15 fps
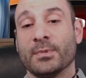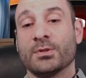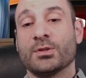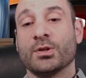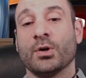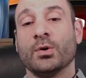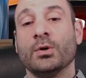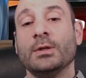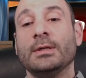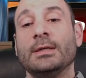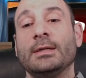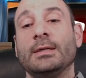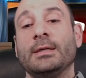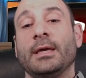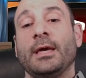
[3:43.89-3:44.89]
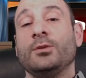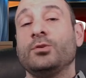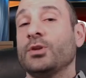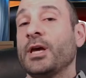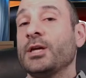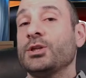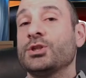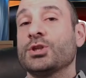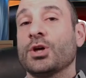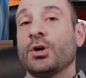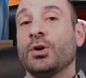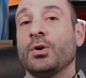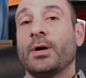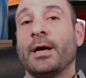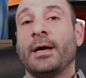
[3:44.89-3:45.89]
So in today's
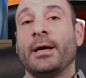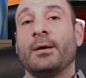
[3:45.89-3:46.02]
show,